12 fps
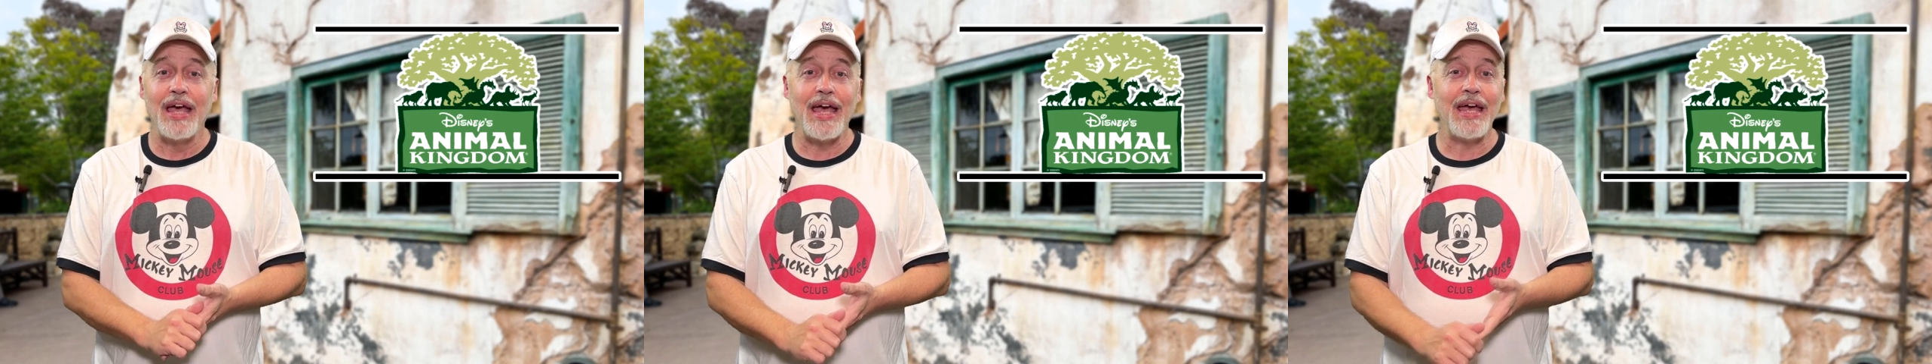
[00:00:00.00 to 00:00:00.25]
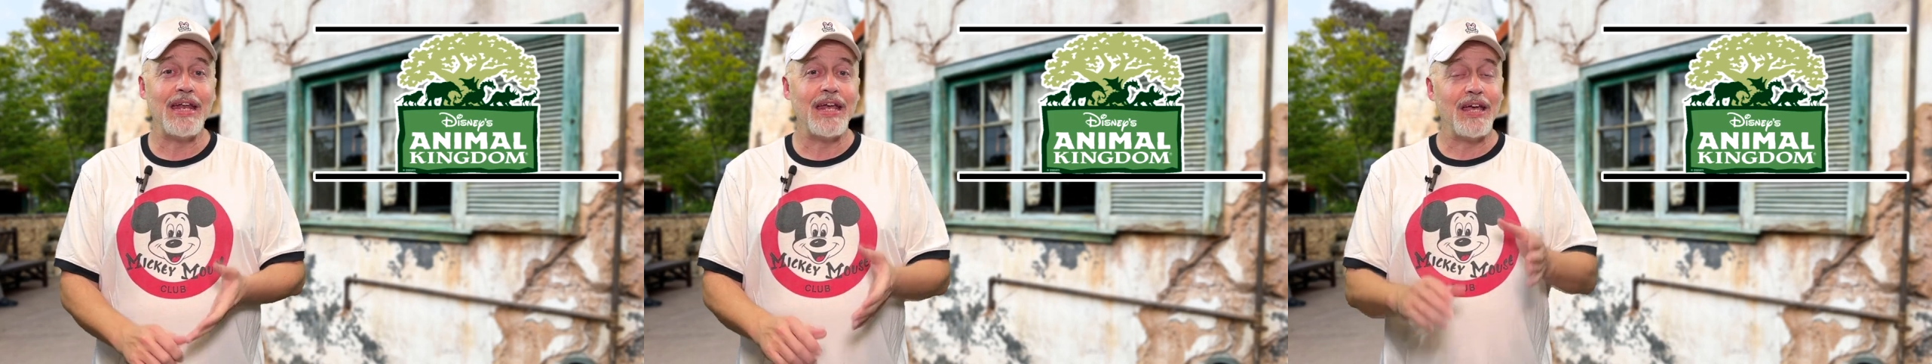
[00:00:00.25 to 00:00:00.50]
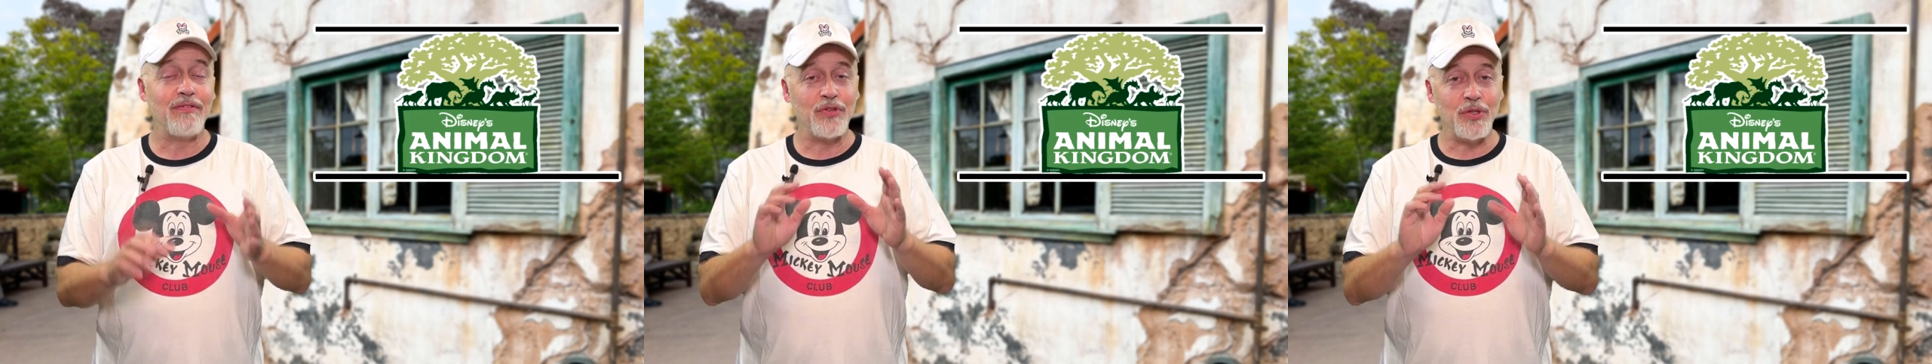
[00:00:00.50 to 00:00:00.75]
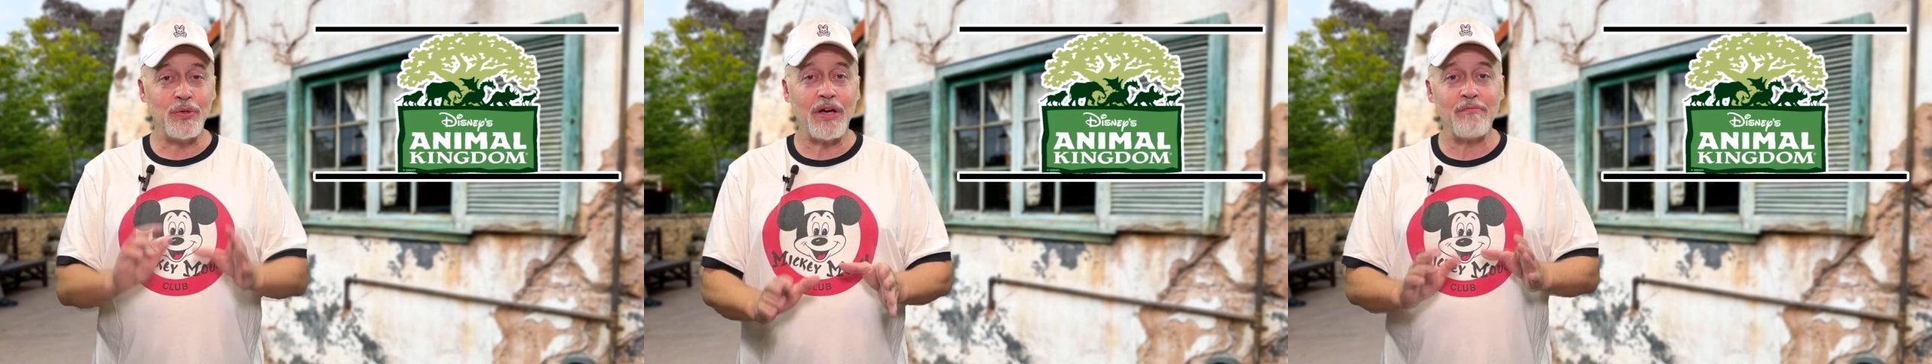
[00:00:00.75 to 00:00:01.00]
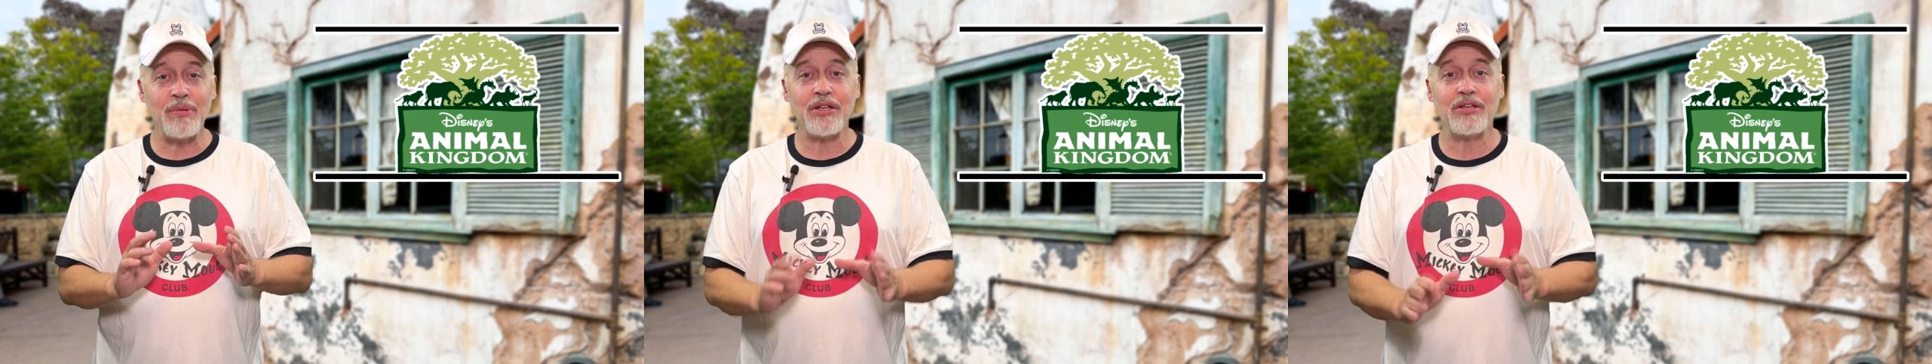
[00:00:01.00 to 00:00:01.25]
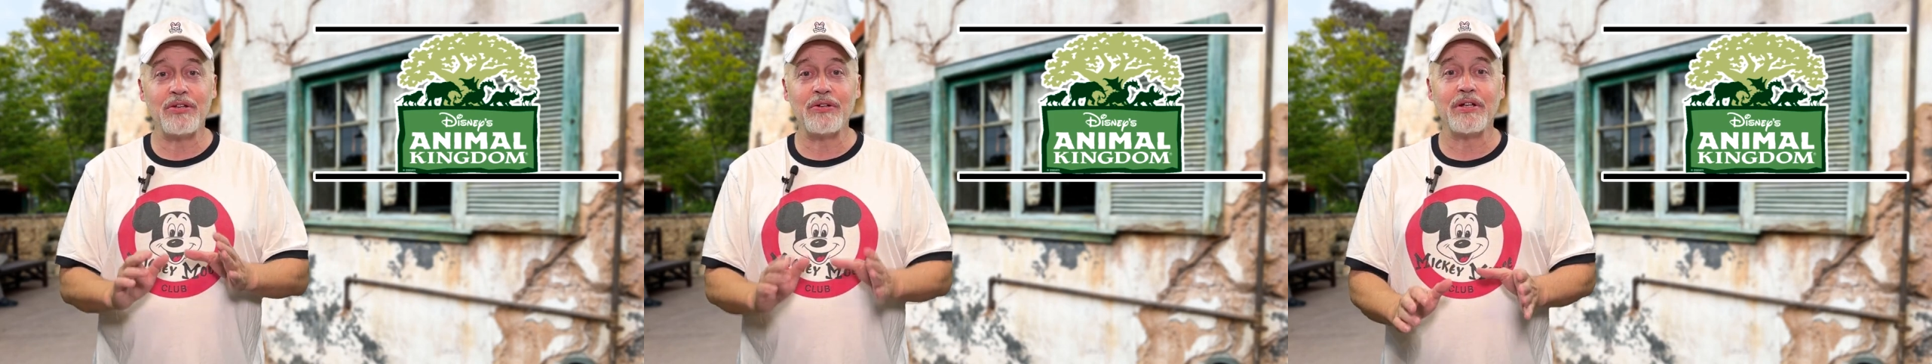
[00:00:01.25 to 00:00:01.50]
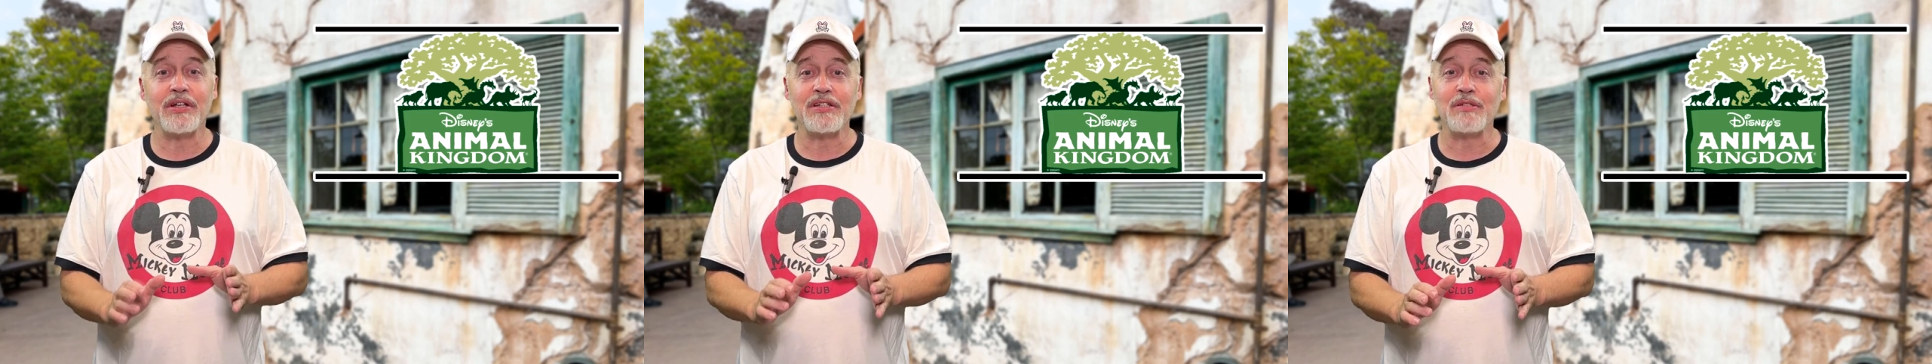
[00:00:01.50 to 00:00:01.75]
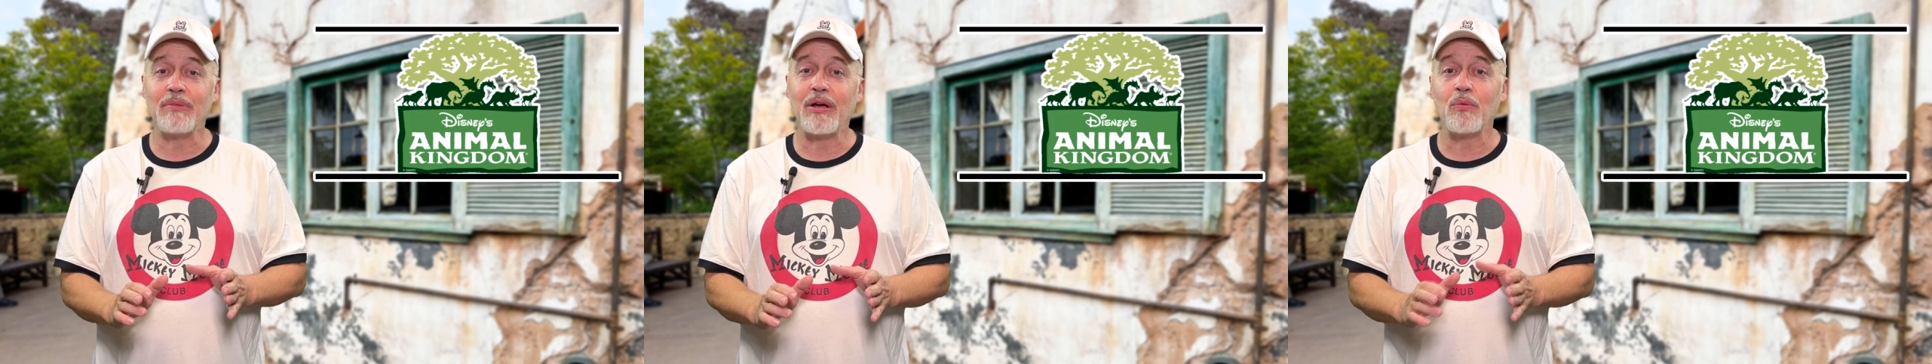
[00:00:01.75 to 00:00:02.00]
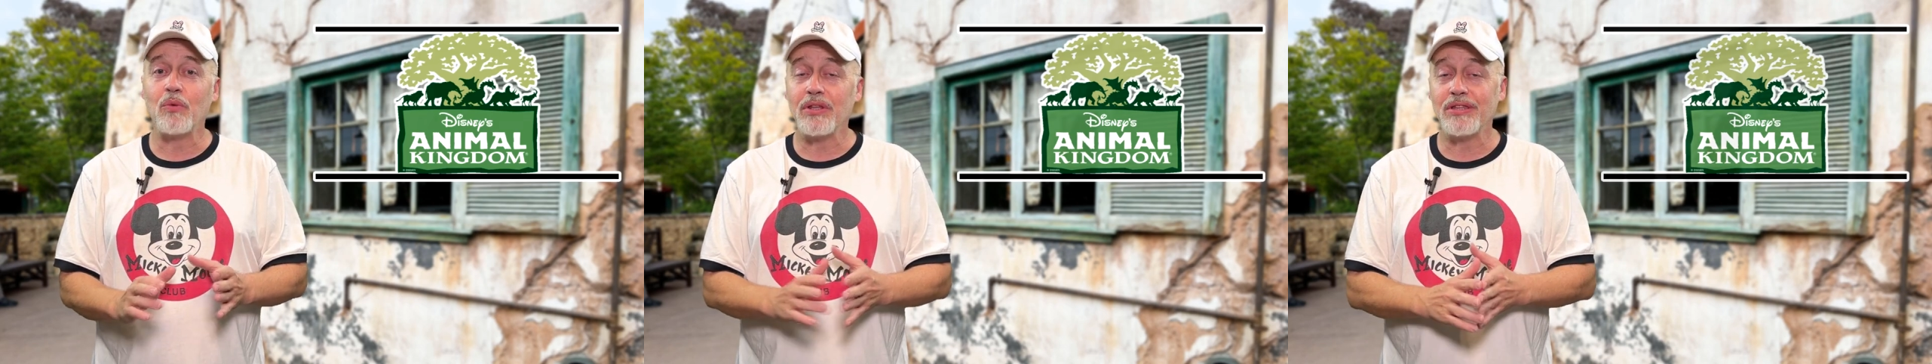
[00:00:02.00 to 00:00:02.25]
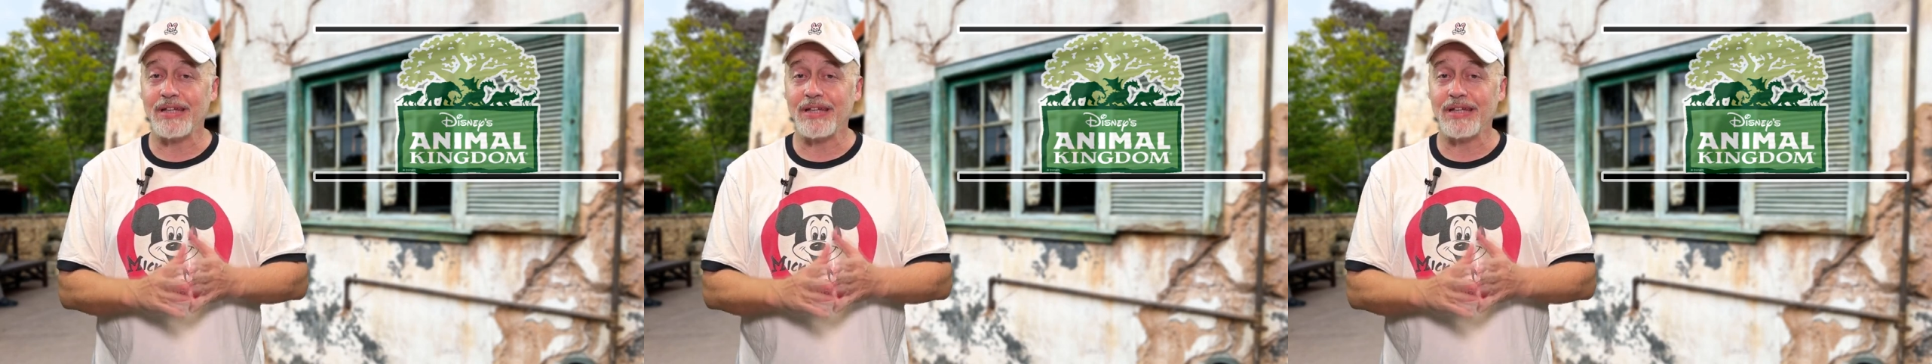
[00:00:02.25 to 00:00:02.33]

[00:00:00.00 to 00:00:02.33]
And if you have been curious about what